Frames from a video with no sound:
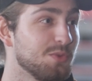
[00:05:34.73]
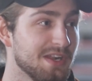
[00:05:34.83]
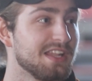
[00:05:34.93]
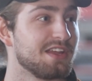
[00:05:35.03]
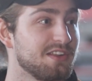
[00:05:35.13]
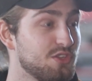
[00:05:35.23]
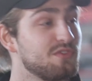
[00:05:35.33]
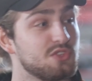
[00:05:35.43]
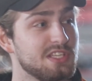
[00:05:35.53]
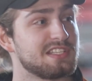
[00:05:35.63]
You really? Have
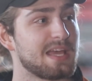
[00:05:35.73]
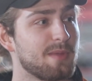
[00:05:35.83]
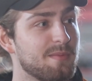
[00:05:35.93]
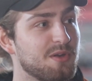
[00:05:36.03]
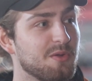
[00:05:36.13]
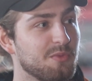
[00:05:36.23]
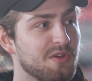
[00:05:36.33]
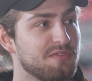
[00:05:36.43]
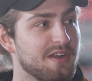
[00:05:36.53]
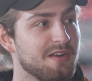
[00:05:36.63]
you seen Semi Pro with
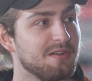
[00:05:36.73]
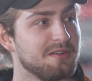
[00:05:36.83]
Will Ferrell?